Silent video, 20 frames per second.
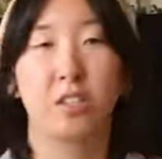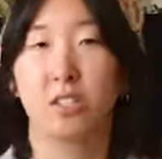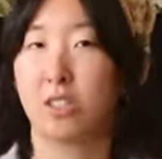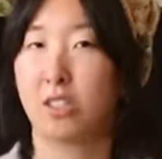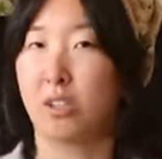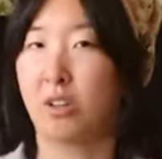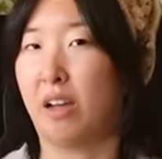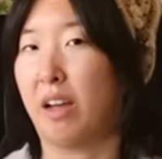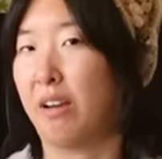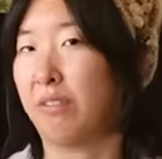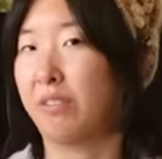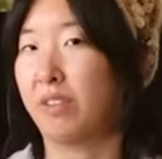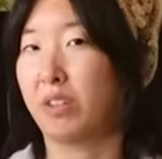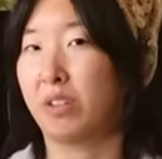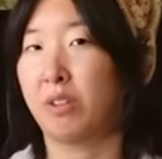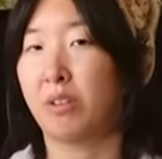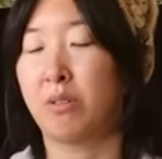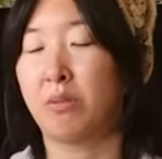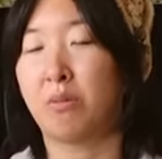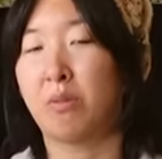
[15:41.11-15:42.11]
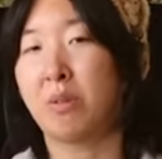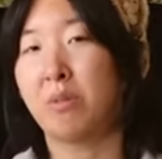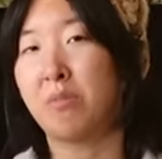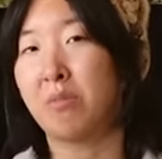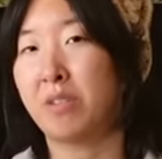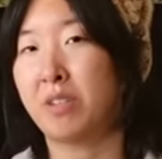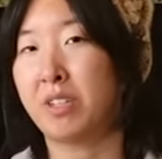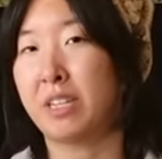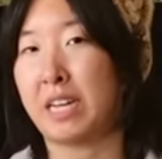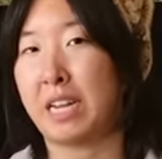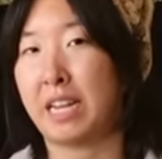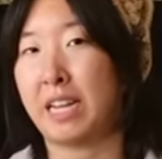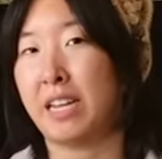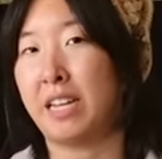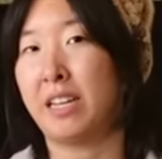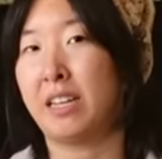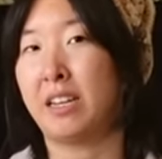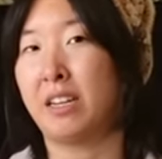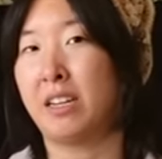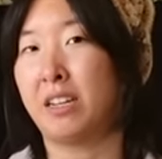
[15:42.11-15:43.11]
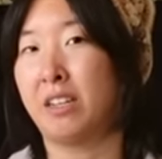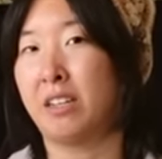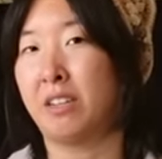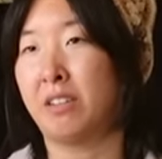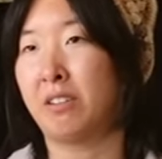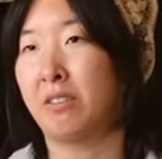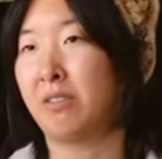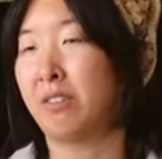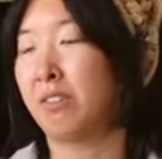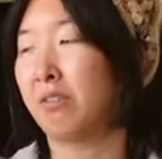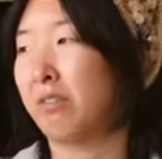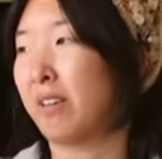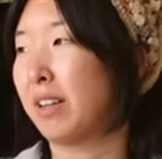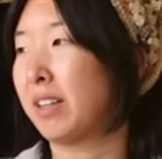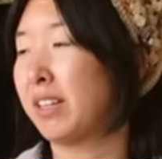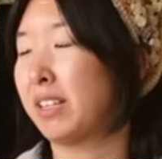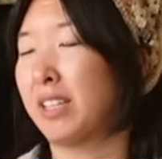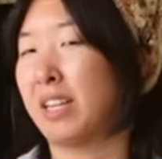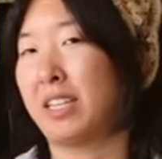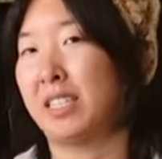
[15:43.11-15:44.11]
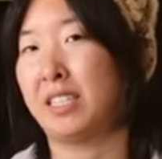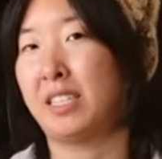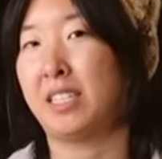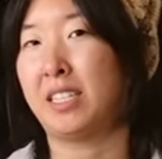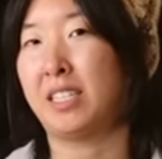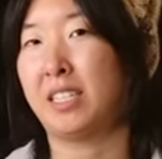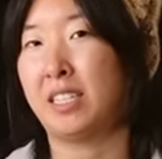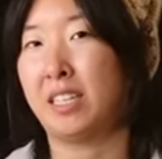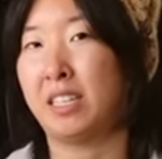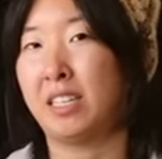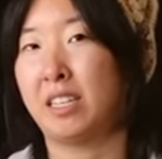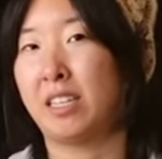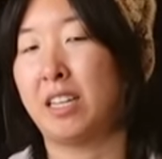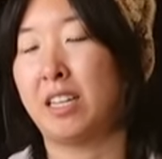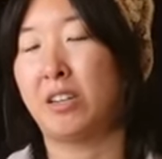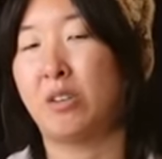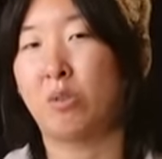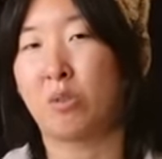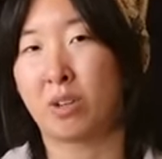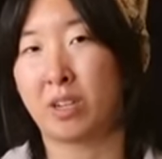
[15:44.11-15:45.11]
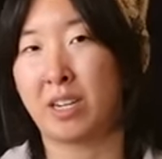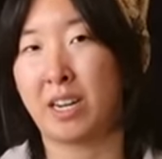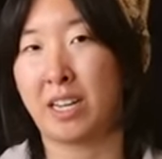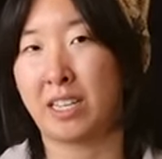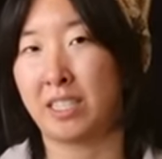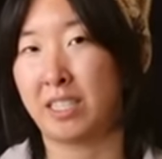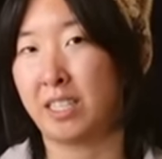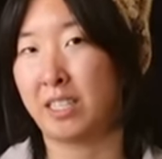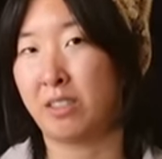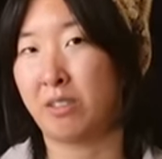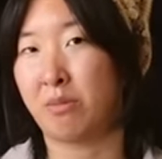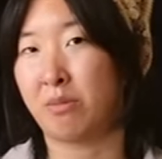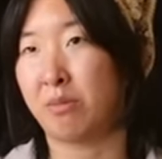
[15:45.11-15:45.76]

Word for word: So after one more day of finalizing and organizing the